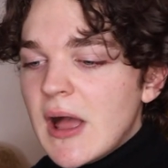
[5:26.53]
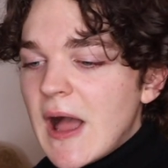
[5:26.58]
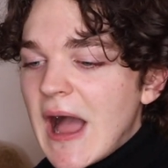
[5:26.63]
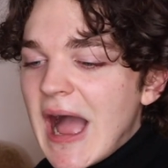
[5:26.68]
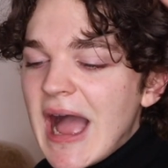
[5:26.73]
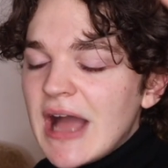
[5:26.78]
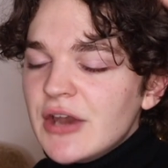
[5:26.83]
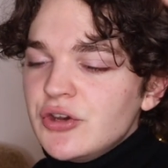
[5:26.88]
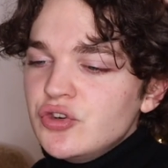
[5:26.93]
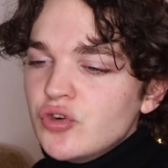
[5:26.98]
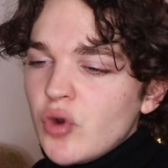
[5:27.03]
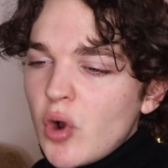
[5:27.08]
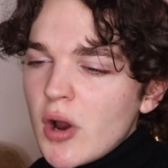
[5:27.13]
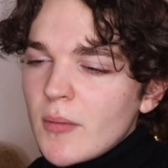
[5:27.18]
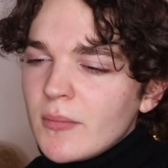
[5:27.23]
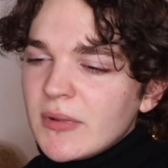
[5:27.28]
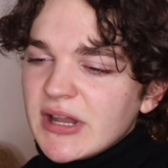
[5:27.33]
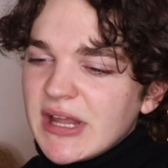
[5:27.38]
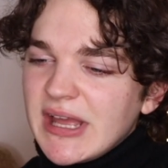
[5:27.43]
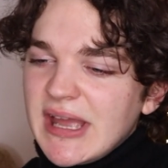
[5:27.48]
And
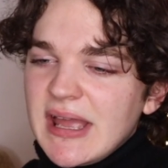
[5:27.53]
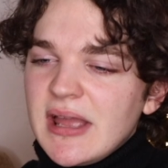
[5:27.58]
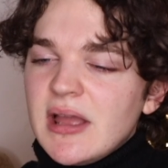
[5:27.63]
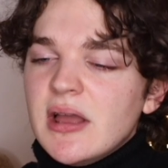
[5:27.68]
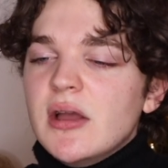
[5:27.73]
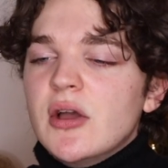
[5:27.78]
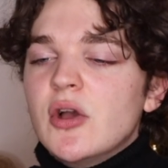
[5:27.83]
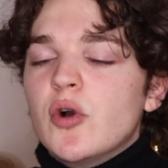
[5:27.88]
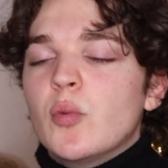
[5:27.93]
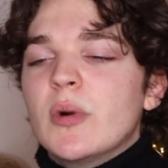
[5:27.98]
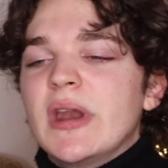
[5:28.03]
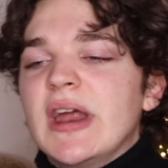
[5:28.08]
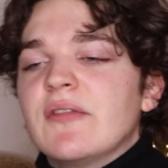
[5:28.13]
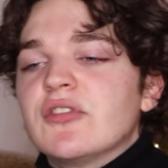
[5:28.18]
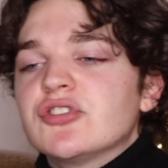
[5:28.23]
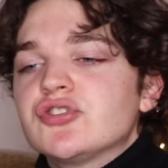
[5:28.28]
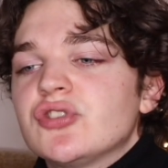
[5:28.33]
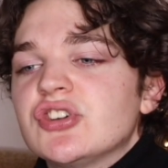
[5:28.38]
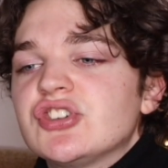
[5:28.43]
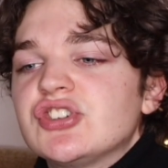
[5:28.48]
normally,
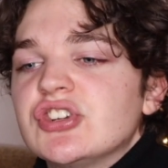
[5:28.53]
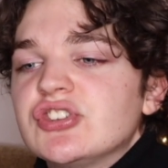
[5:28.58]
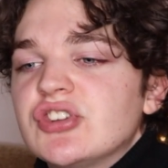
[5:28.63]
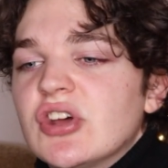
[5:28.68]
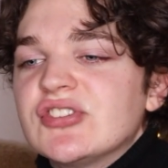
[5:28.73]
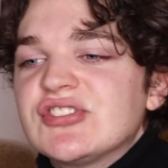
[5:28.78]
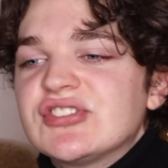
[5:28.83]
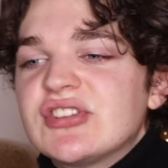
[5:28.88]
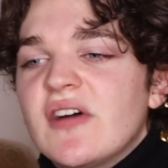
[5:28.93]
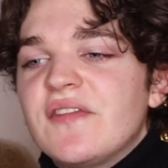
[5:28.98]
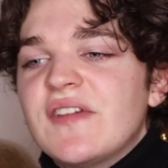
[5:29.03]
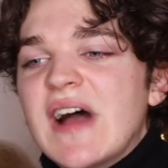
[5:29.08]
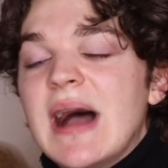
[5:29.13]
whenever Trisha does stuff,